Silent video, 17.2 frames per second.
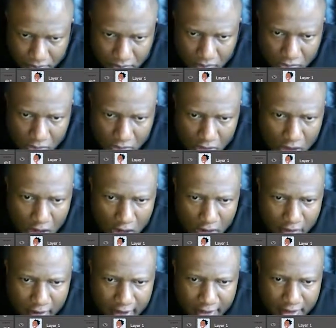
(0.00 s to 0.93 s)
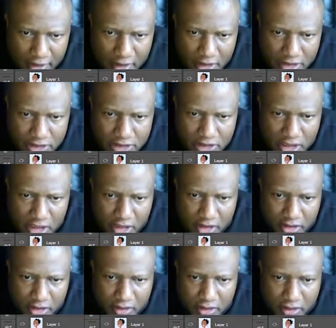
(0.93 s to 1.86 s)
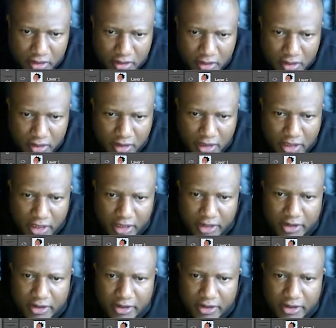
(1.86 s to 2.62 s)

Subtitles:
All right, let's start here.